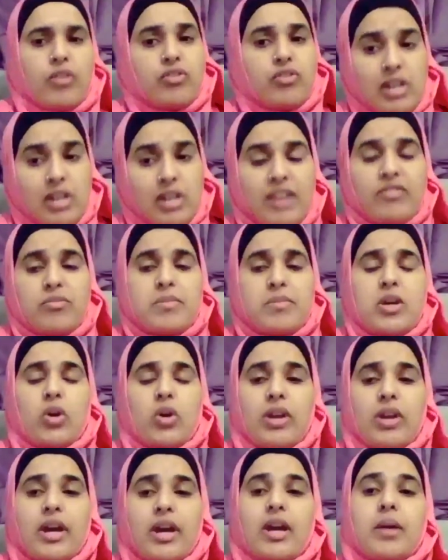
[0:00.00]
She left me
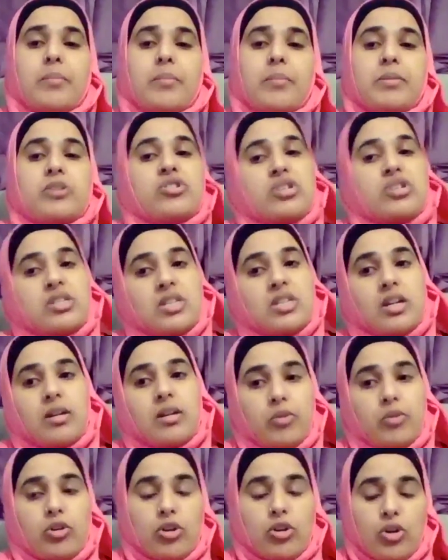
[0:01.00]
on it, but she said,
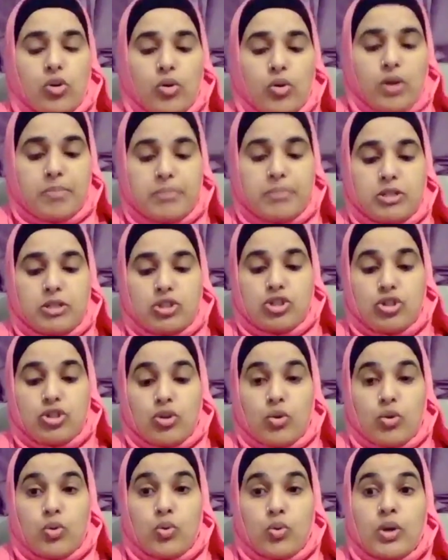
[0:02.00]
I'm going to go up and
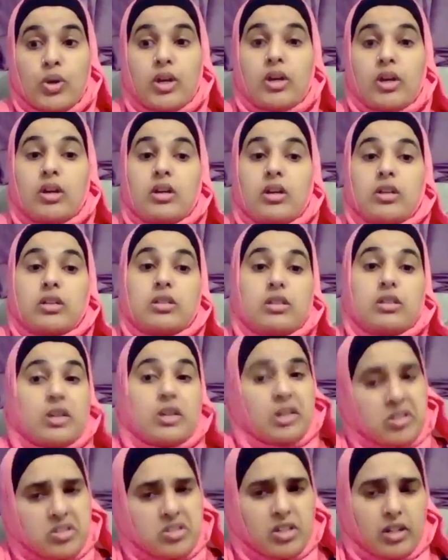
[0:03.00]
show the
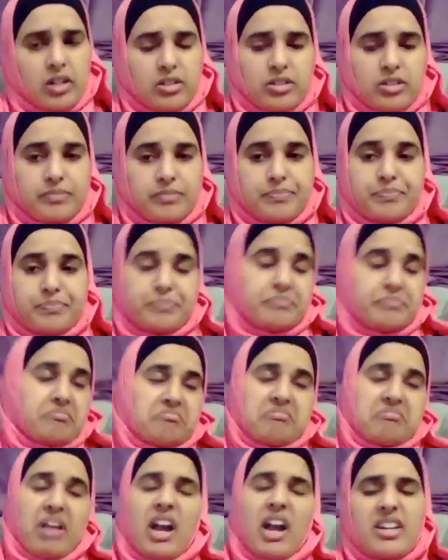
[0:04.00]
consultant.
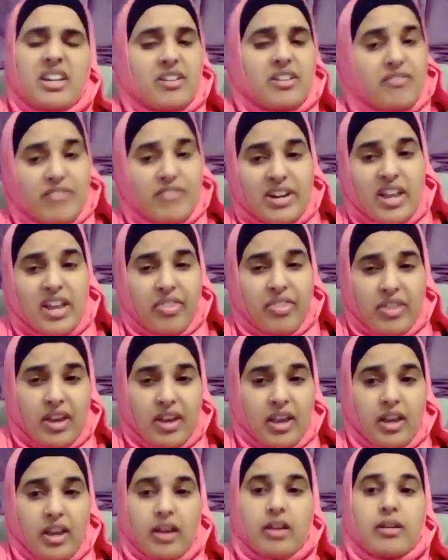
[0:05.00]
I didn't really
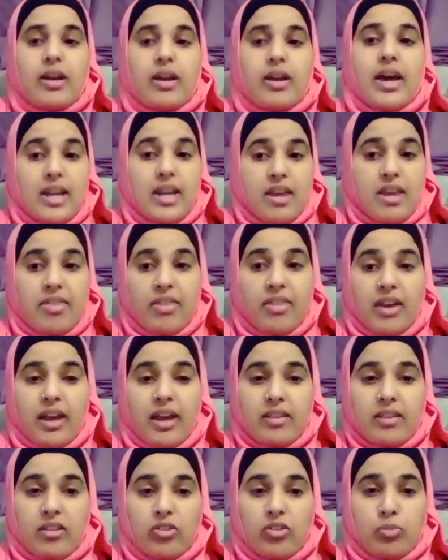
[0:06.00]
think anything
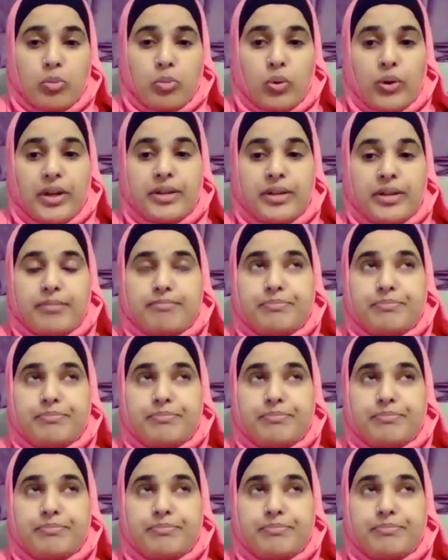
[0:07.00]
at this point.